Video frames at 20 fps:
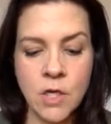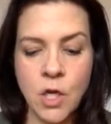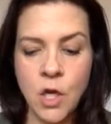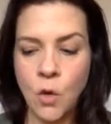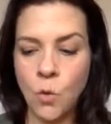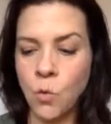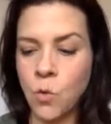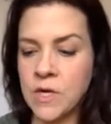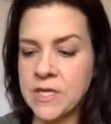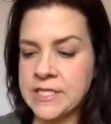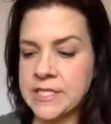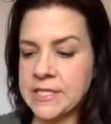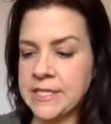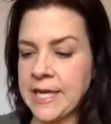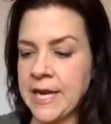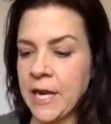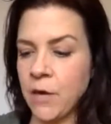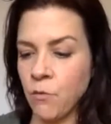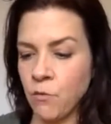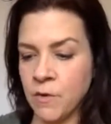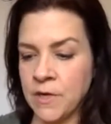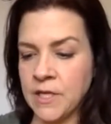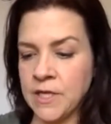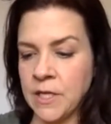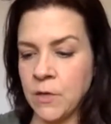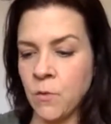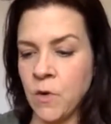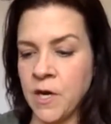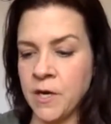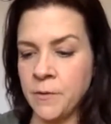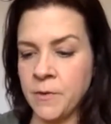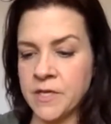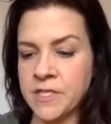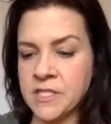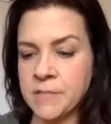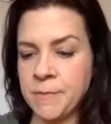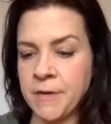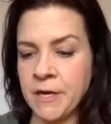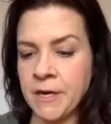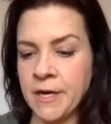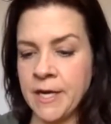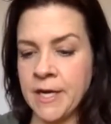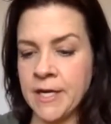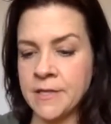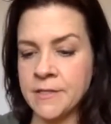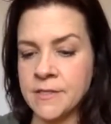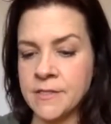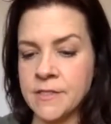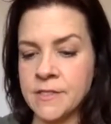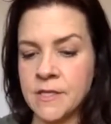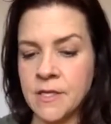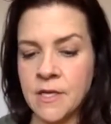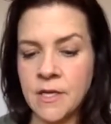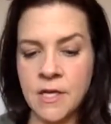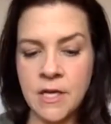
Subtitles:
What is it that I really want to experience?